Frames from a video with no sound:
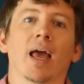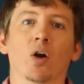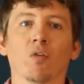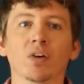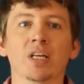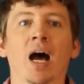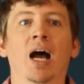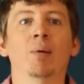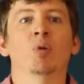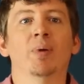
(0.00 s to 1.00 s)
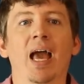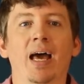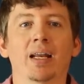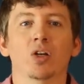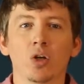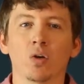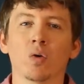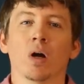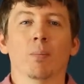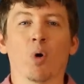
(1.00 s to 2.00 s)
and over time you'll be adding
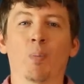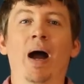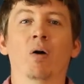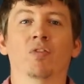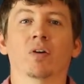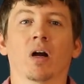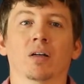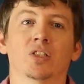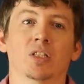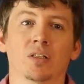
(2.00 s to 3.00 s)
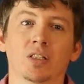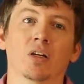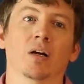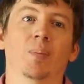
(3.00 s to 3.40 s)
new, more powerful cards to your discard